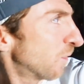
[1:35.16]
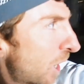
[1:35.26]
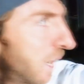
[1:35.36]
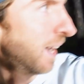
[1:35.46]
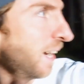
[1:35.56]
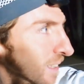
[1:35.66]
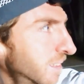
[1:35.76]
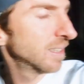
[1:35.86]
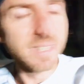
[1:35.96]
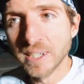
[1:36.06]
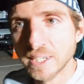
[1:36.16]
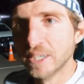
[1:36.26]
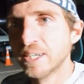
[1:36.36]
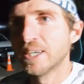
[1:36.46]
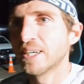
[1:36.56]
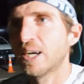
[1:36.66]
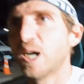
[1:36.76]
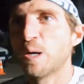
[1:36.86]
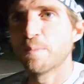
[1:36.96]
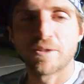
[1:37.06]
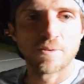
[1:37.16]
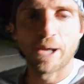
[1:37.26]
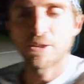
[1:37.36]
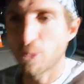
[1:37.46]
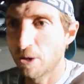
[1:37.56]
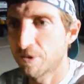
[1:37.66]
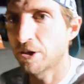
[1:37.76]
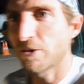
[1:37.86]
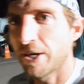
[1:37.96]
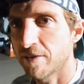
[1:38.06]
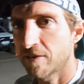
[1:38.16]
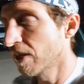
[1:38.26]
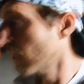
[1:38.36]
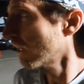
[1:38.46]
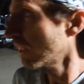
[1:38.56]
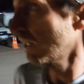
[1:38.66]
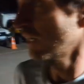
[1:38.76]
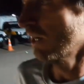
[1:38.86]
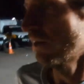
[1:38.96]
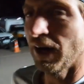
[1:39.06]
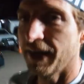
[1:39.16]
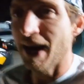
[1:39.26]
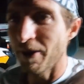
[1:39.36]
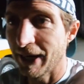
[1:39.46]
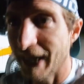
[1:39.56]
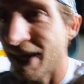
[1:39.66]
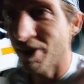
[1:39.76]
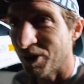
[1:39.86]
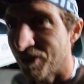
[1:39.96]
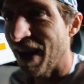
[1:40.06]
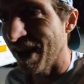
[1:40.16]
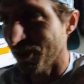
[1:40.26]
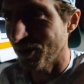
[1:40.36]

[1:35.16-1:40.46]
quite nice. It's about 12 degrees right now. When I got here it was 10, so it